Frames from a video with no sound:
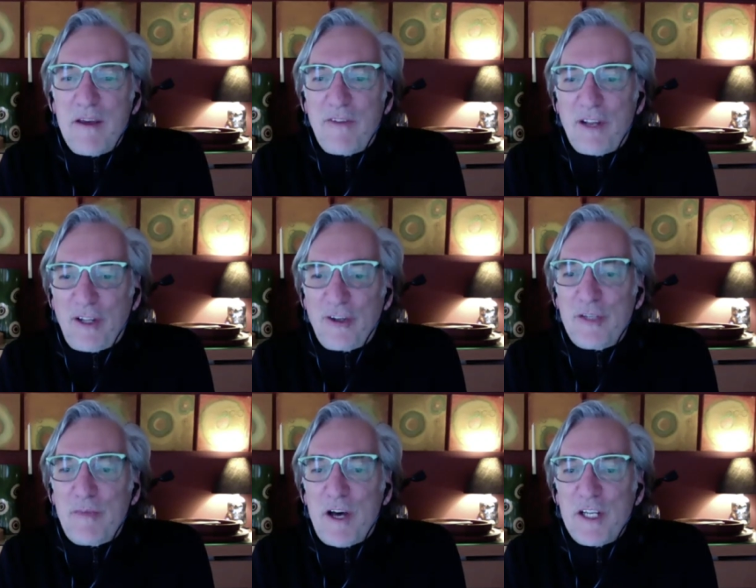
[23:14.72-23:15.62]
looks
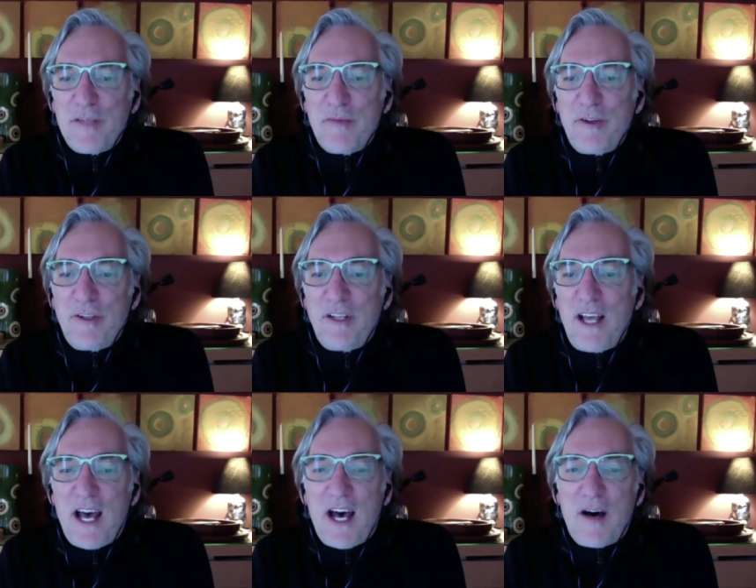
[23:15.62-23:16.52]
possible,
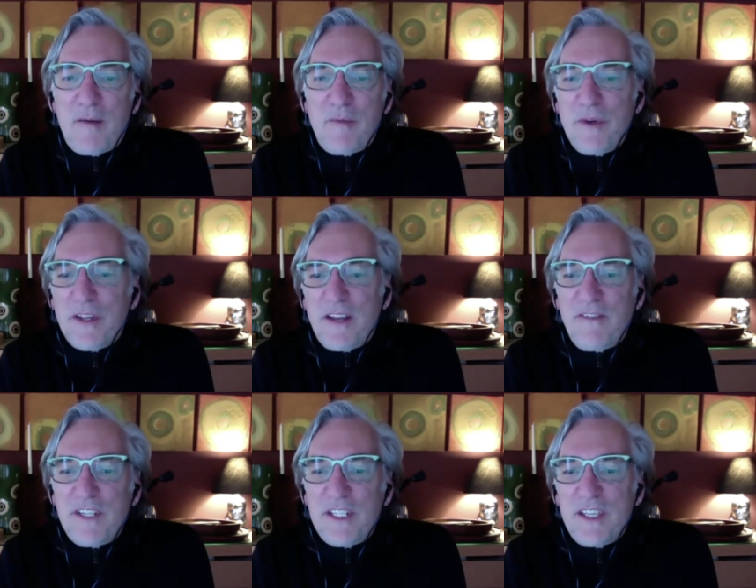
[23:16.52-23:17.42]
we'll then
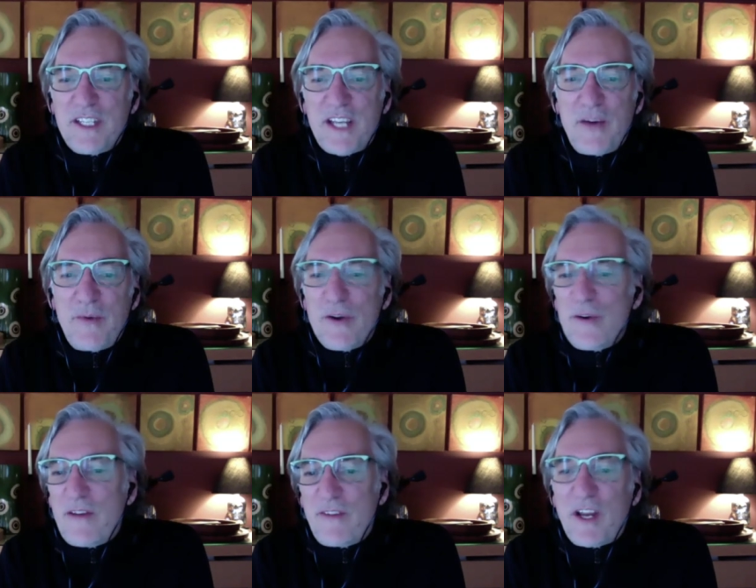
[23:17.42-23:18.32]
visit the site. We don't
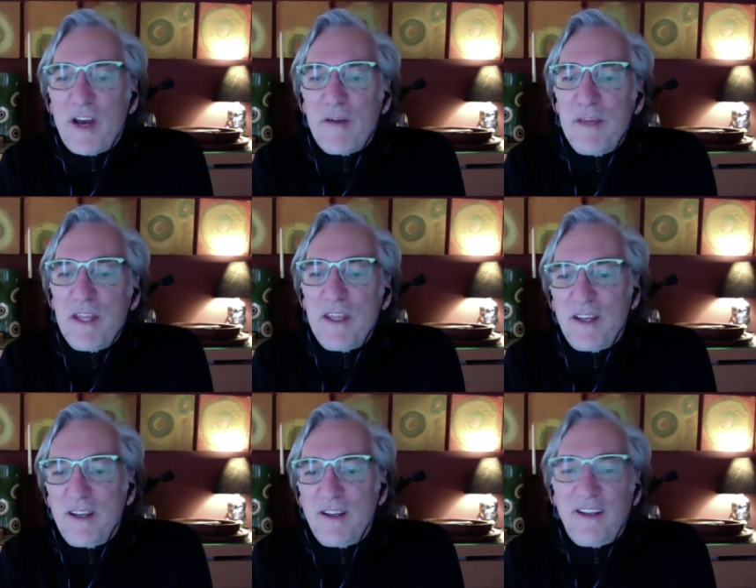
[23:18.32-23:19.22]
have to come in
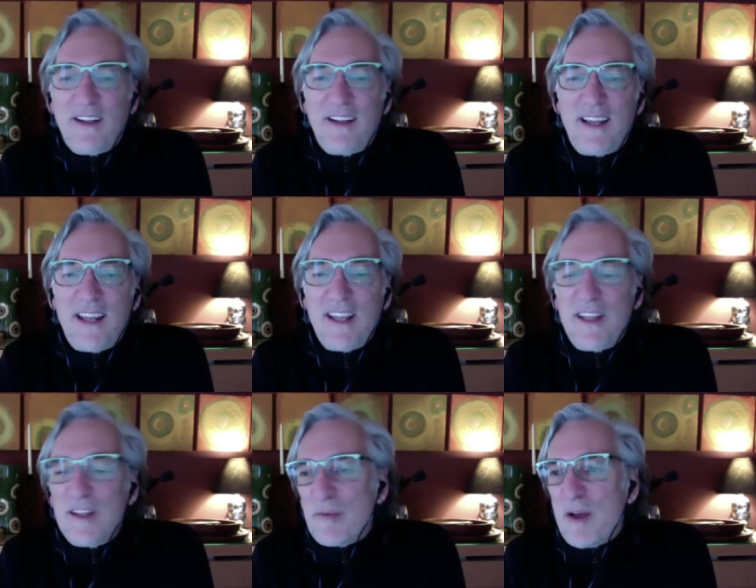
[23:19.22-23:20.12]
the
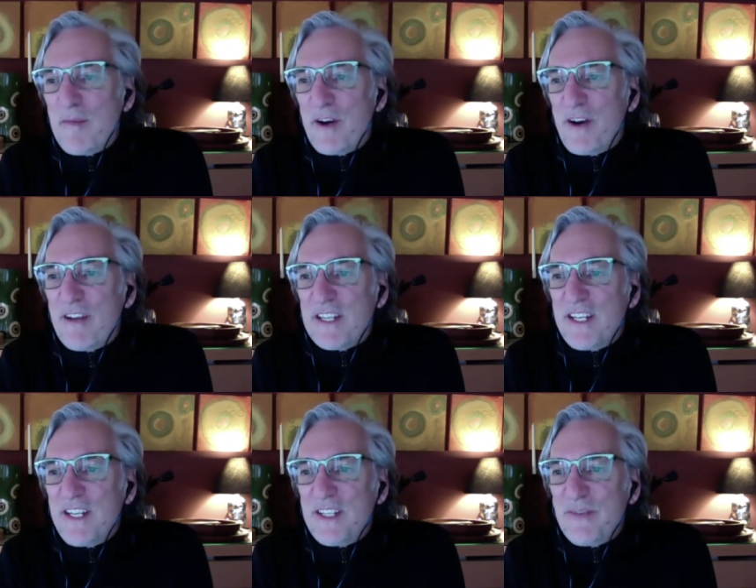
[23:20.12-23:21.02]
primary
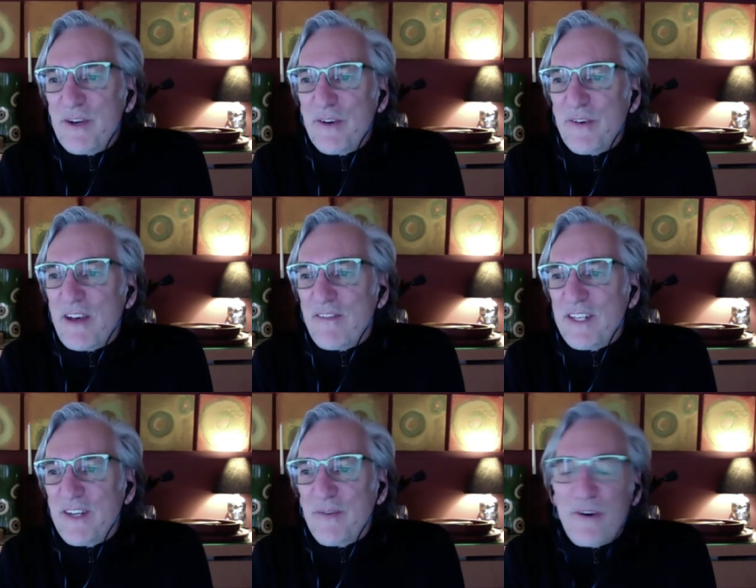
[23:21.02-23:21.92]
residence. We don't have
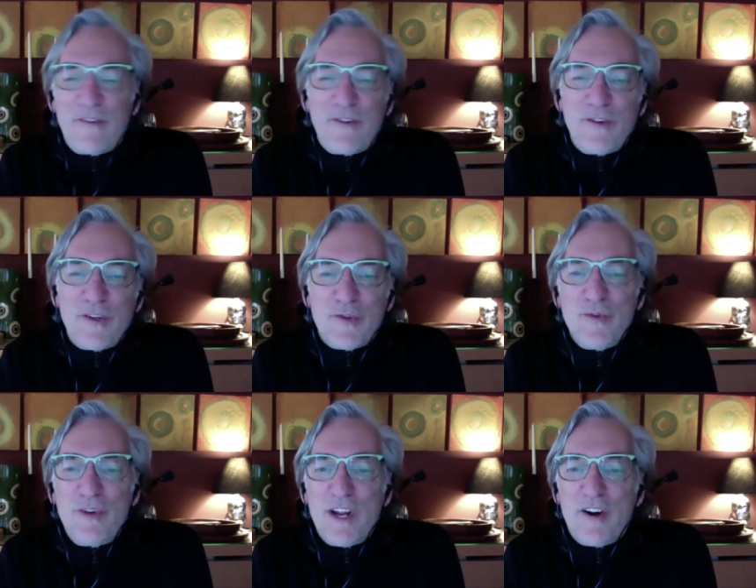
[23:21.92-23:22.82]
to
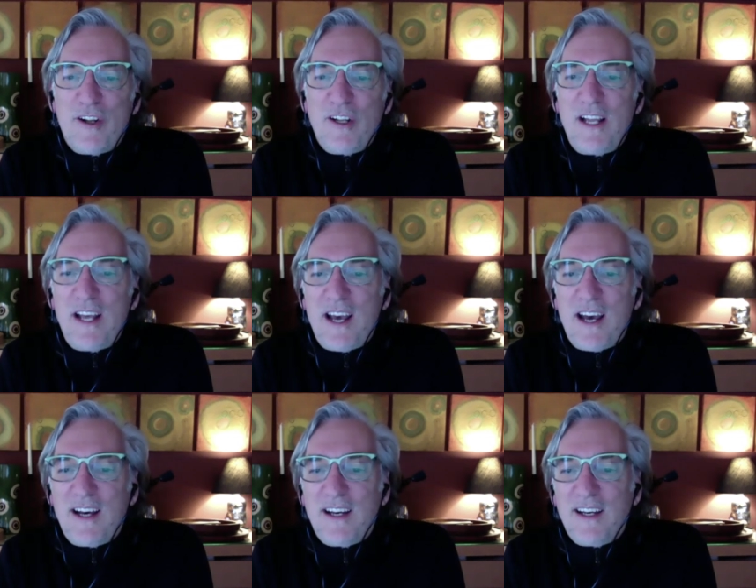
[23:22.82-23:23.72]
intrude at all,
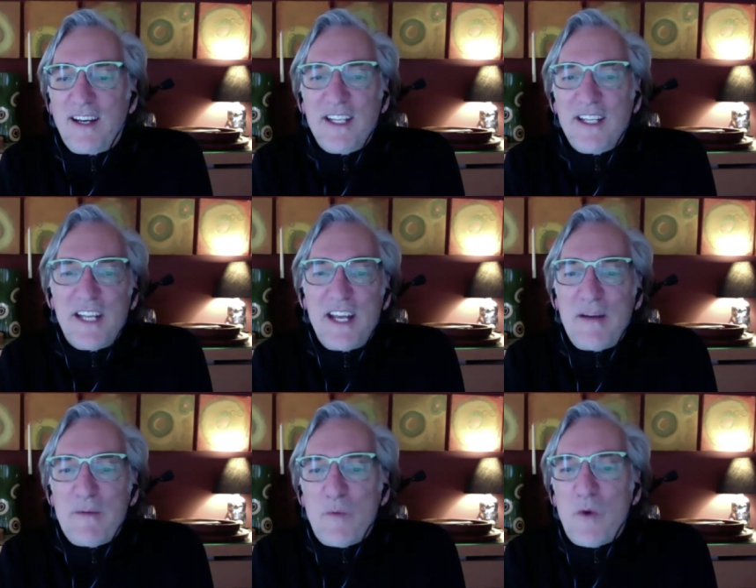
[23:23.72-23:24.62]
because
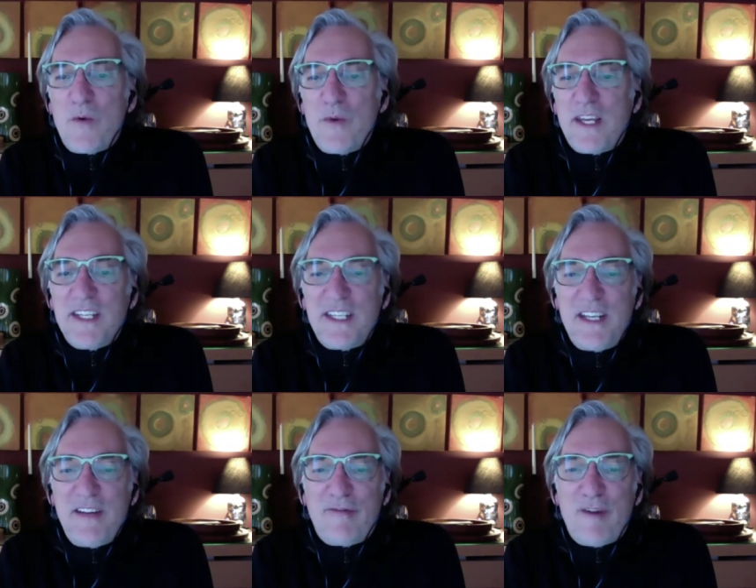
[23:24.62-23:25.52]
what we can
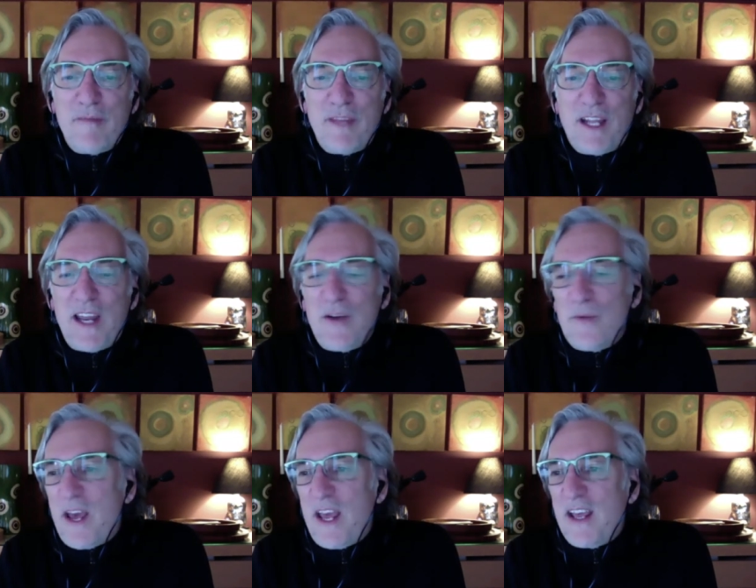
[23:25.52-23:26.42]
see from the
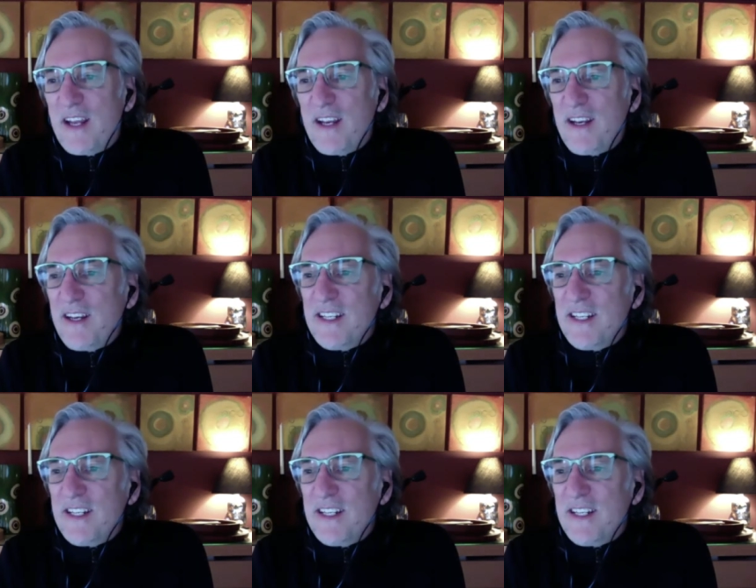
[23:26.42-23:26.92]
laneway and